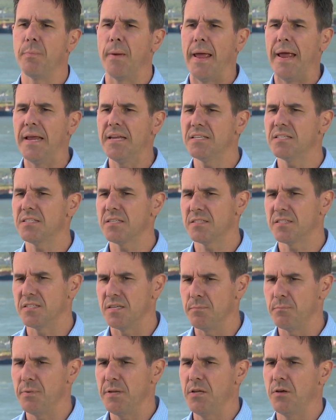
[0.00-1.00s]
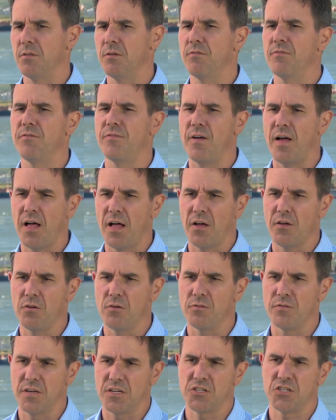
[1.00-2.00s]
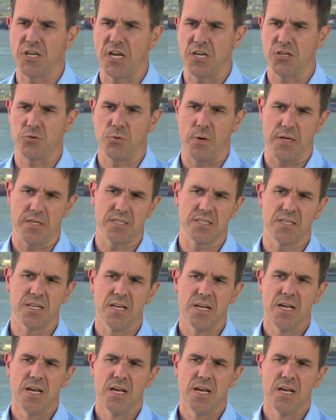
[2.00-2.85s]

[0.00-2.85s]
based simply on the value of exchange rates.